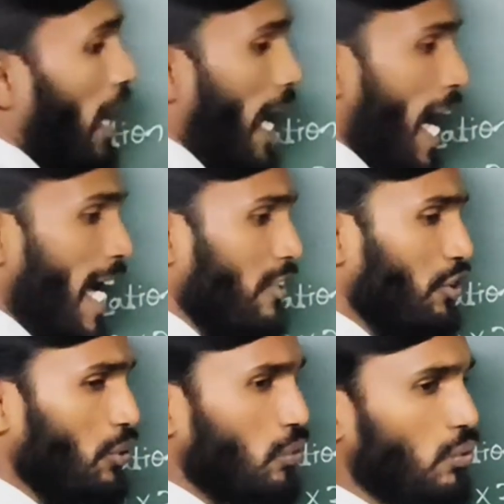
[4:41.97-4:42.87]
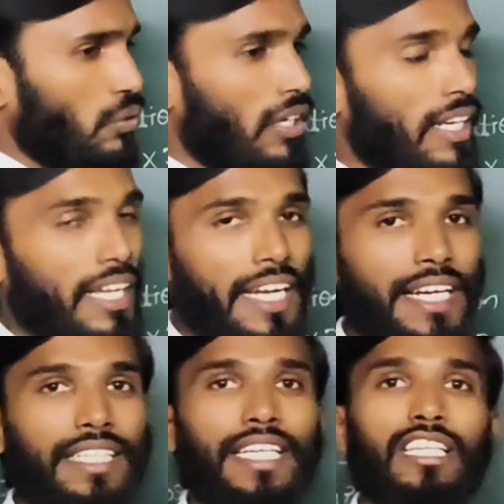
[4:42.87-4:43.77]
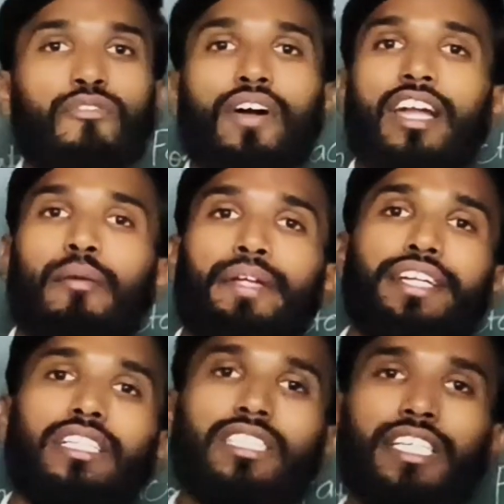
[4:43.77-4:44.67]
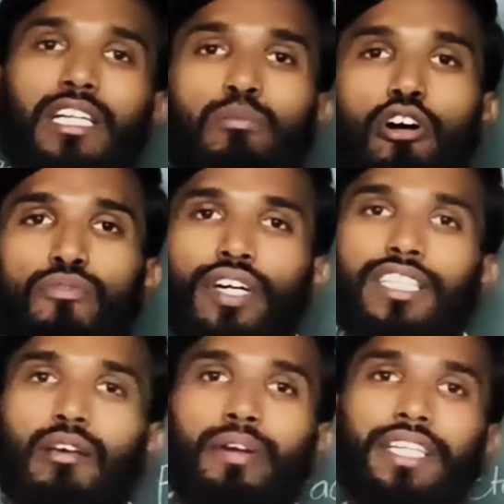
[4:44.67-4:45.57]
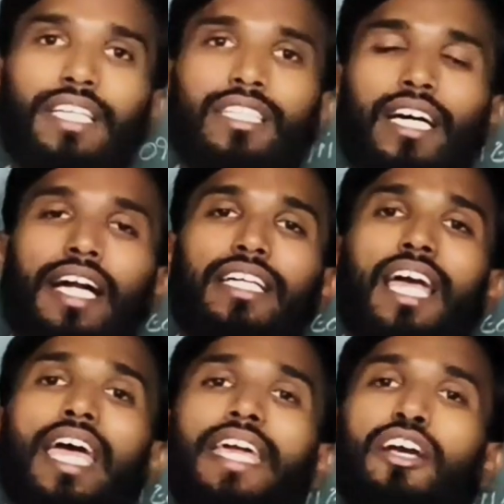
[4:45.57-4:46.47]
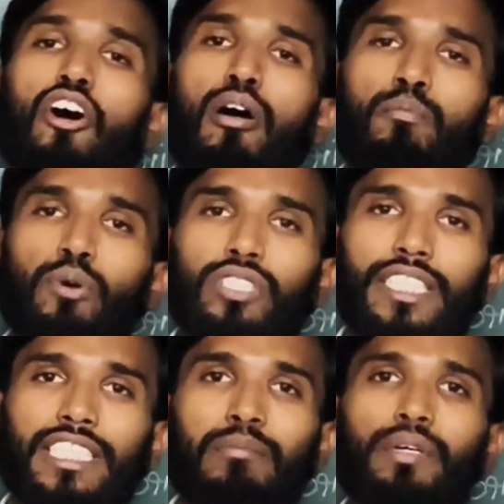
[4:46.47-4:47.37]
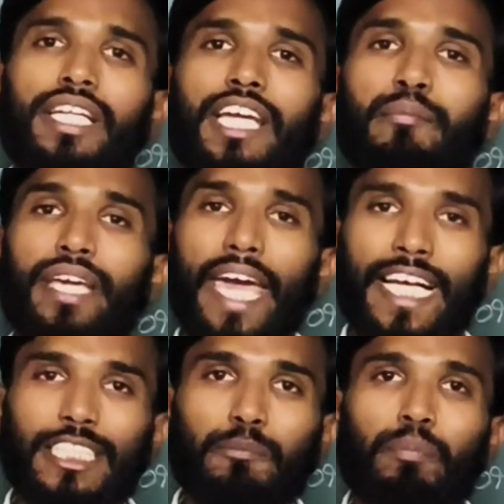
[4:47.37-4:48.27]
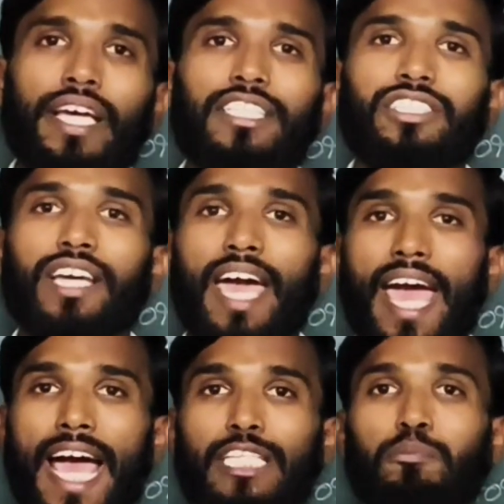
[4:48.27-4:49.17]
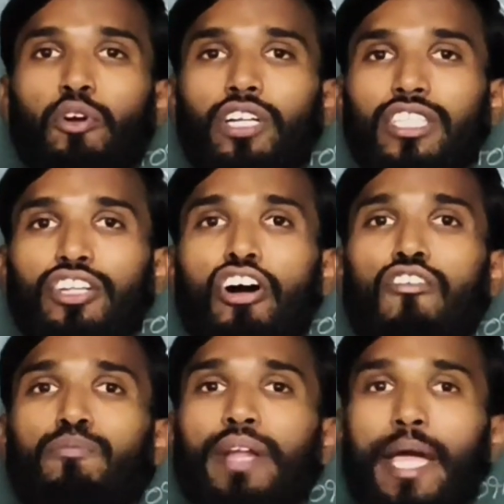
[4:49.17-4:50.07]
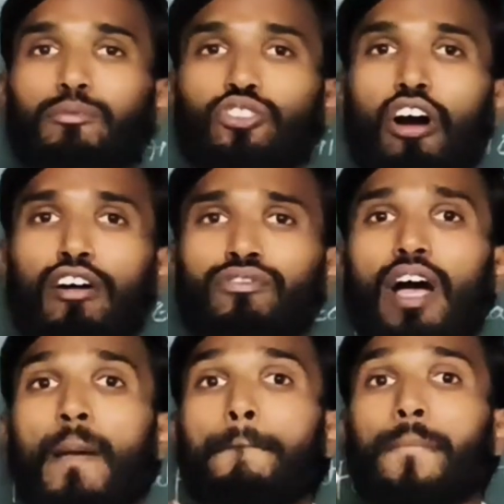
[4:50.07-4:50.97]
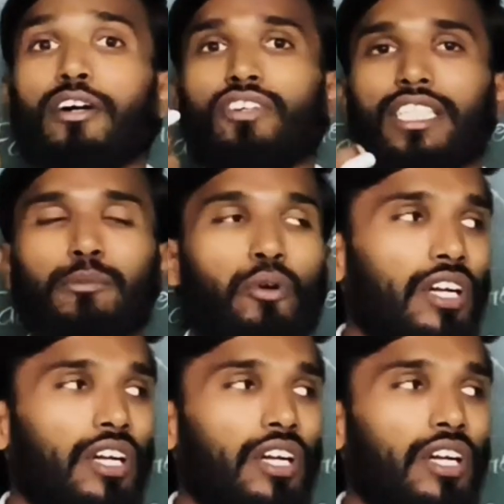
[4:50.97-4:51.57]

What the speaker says: As you learned in the fundamental theorem of arithmetic that a composite number can be expressed as product of primes of powers.